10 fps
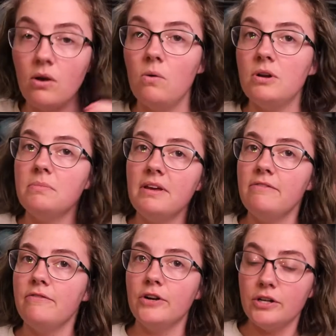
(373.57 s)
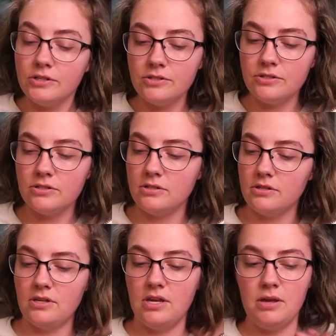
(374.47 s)
One of my
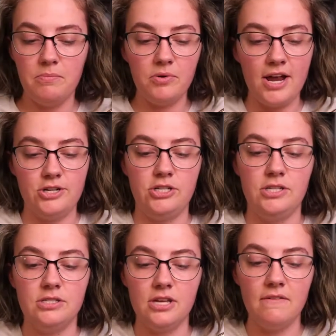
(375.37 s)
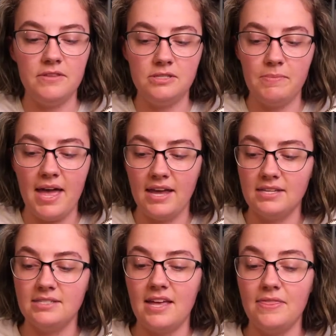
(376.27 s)
first impressions of this bag
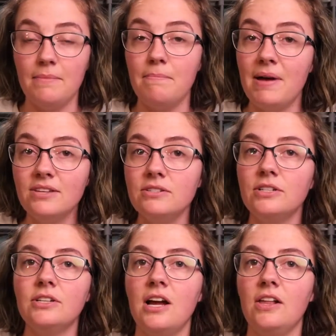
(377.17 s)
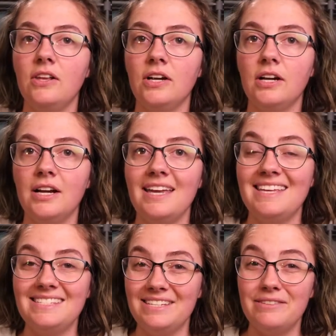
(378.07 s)
is that the mustard color
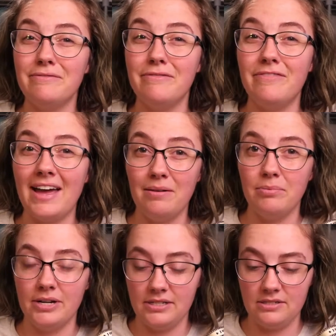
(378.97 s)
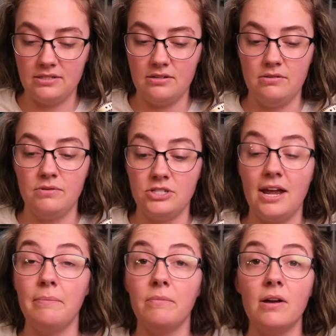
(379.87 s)
isn't vibrant, which
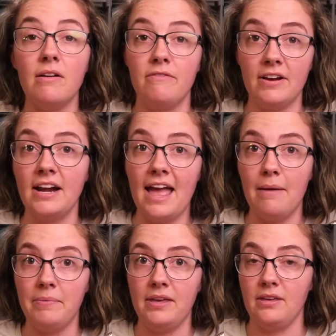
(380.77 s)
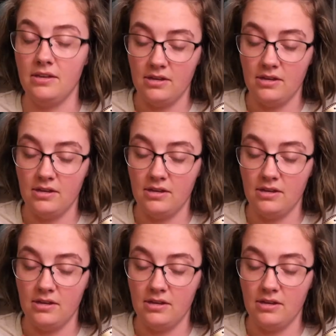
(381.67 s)
I'm very happy